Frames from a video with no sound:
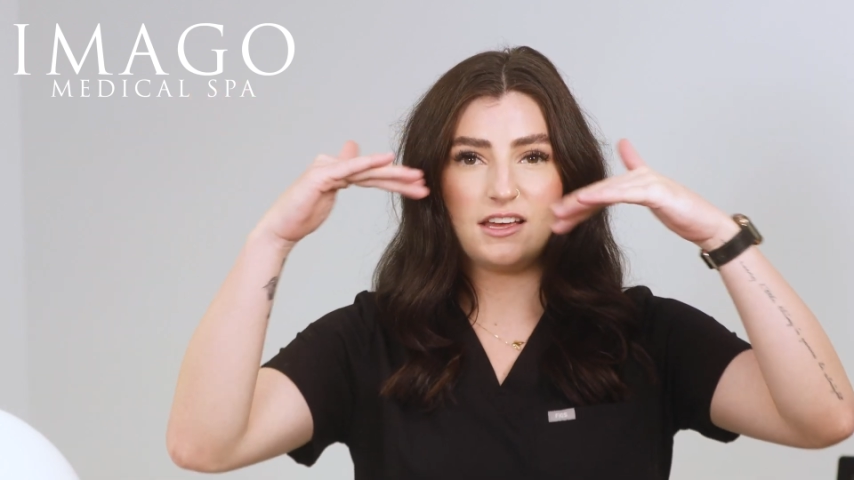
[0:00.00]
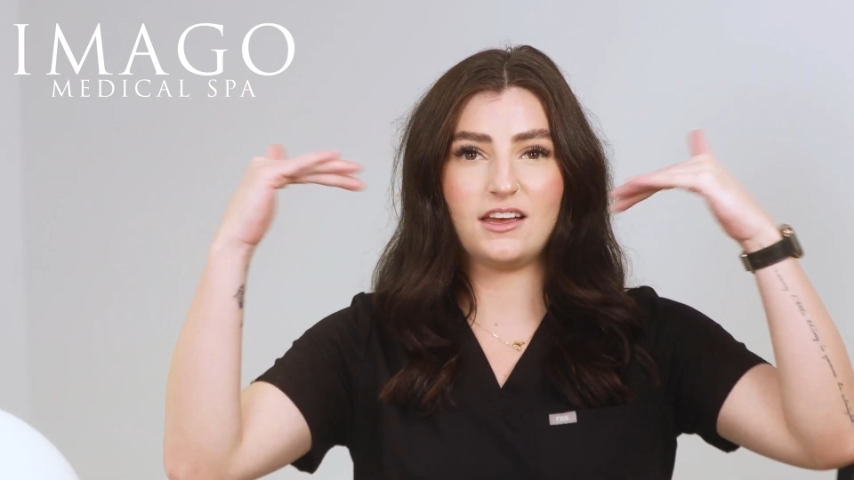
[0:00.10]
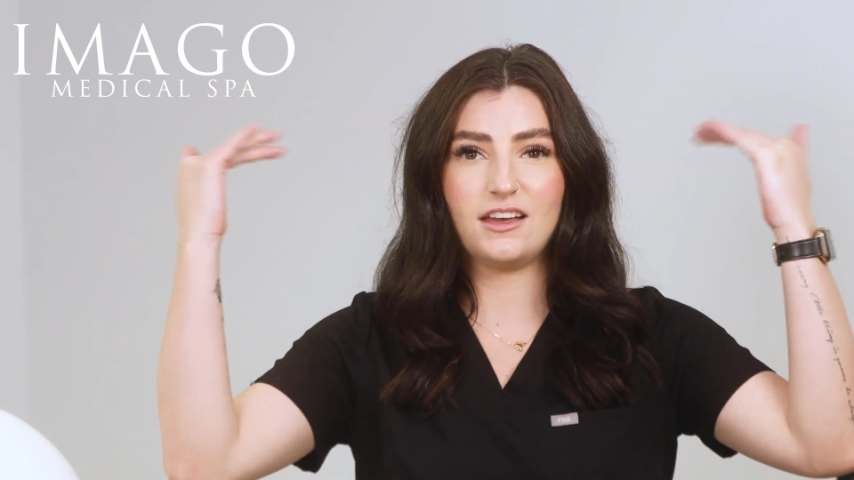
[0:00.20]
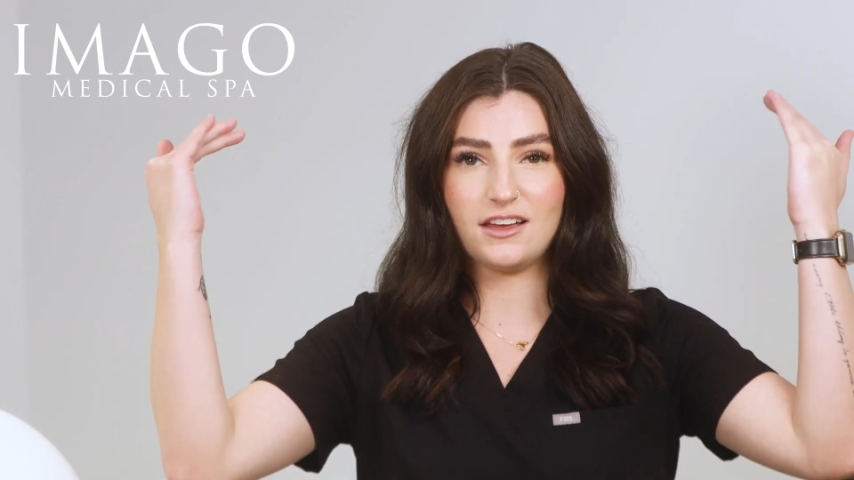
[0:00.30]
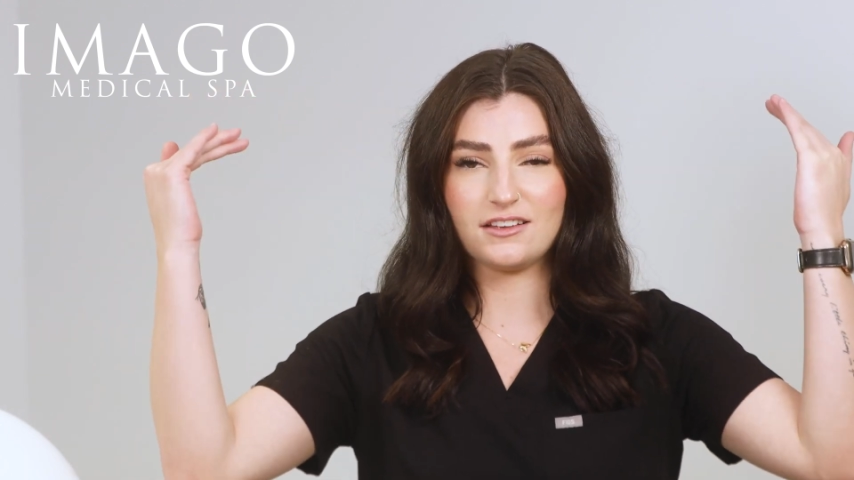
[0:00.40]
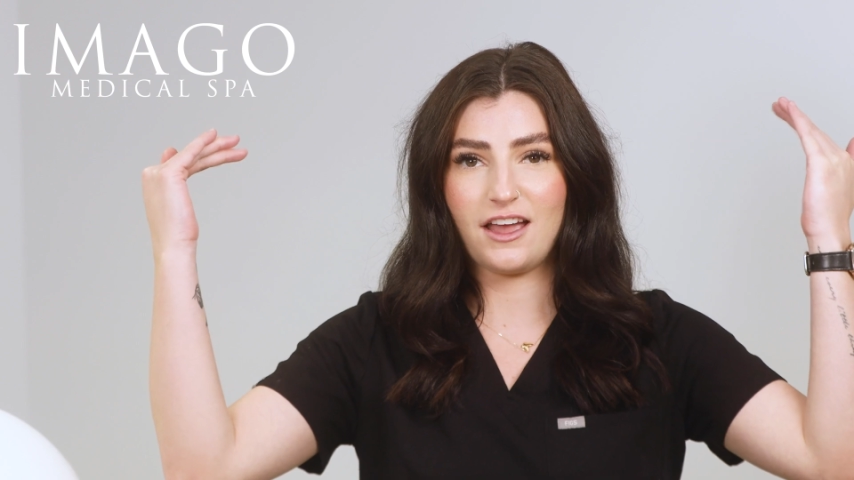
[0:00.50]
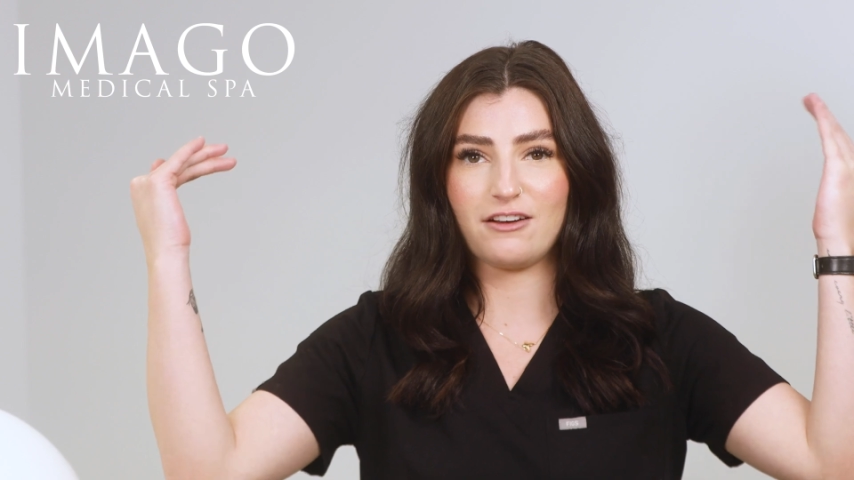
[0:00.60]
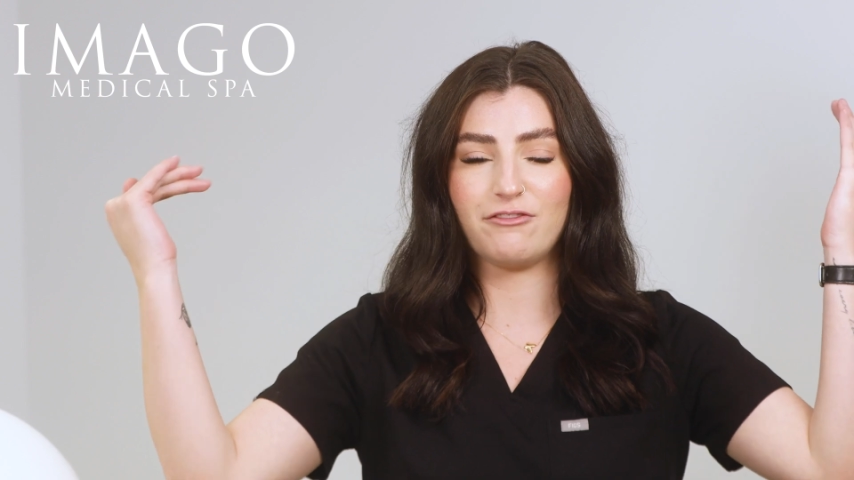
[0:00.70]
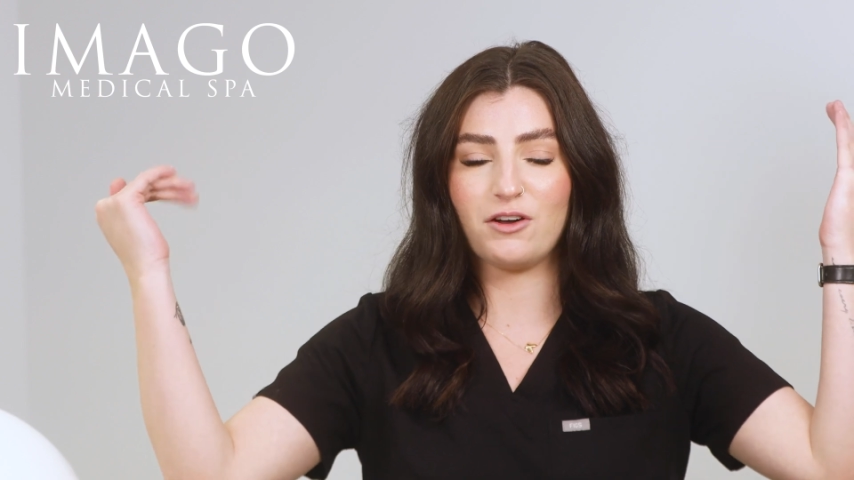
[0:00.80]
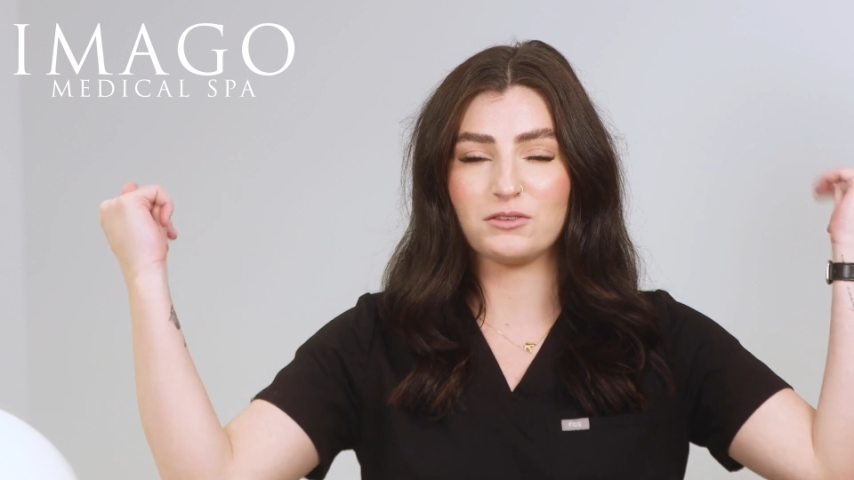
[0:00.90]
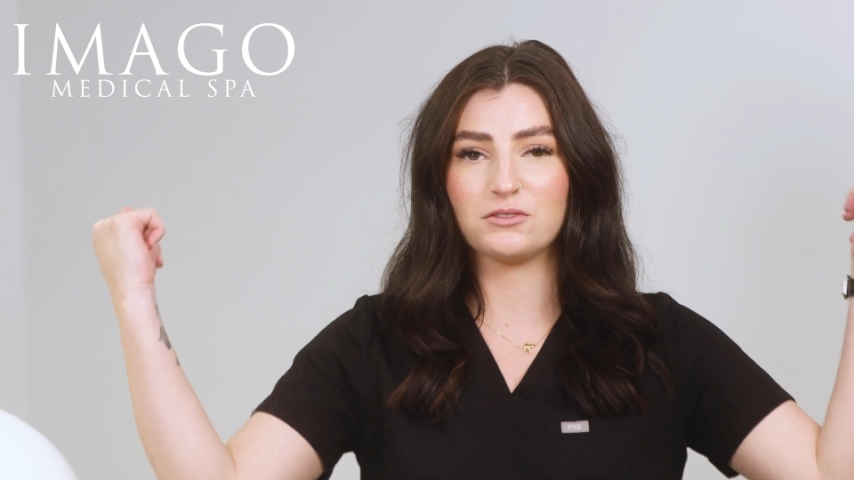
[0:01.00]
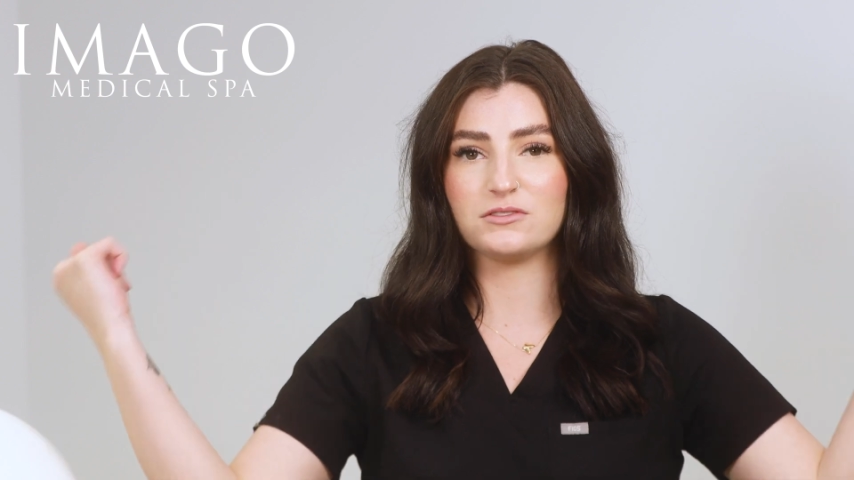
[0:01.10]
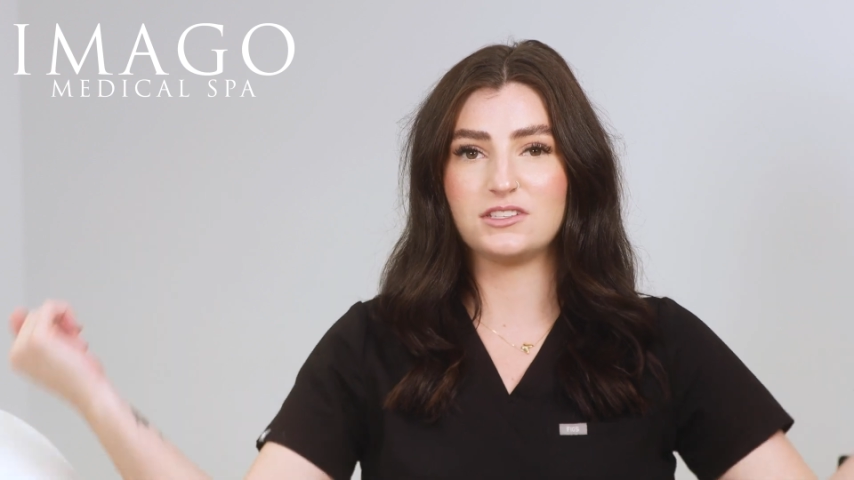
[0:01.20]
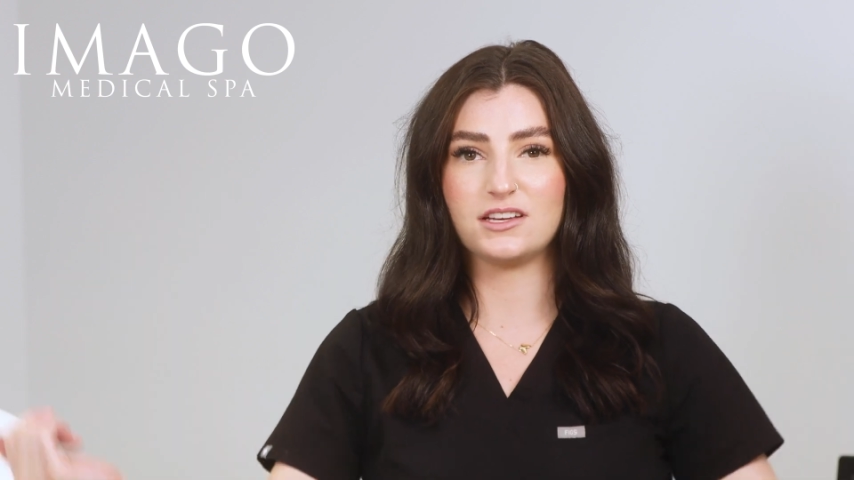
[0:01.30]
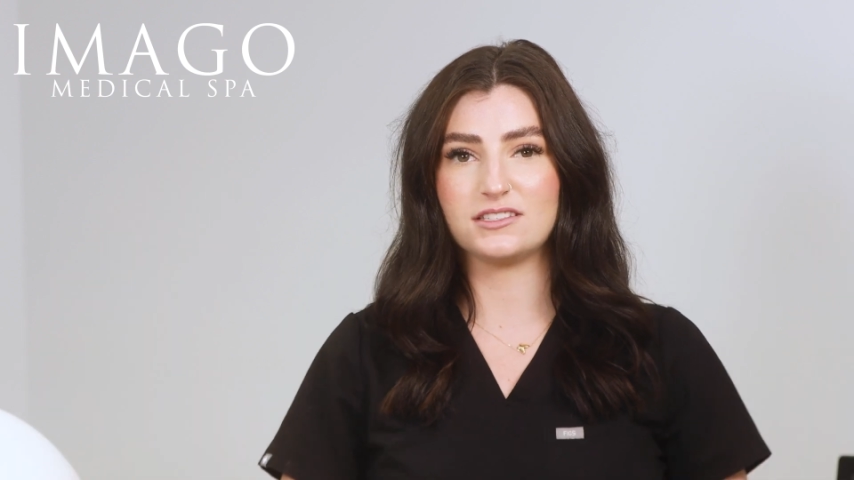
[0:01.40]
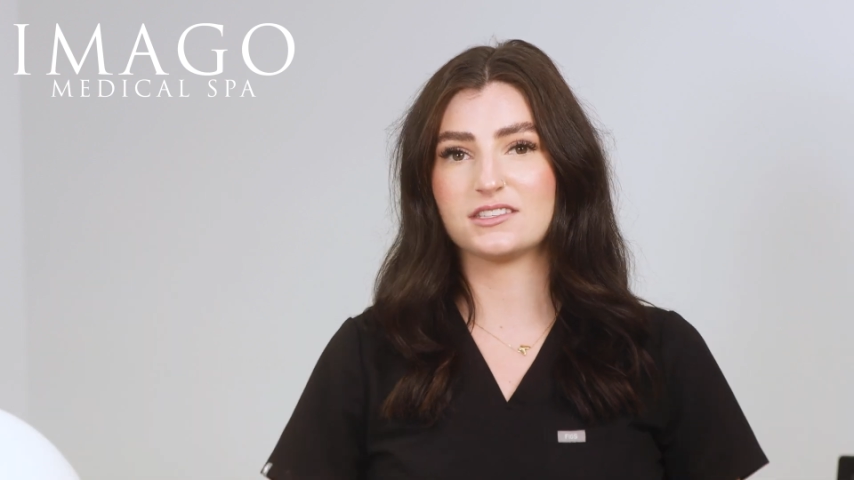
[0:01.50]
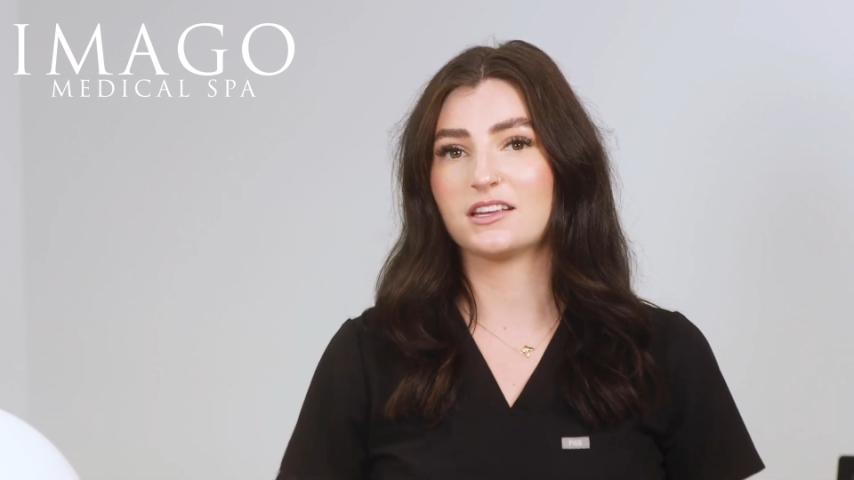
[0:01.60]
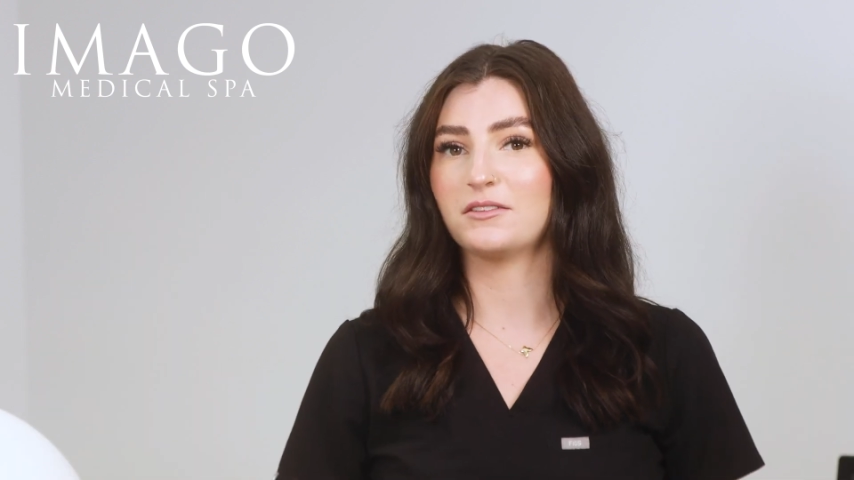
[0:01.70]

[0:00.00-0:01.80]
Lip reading: hair follicle does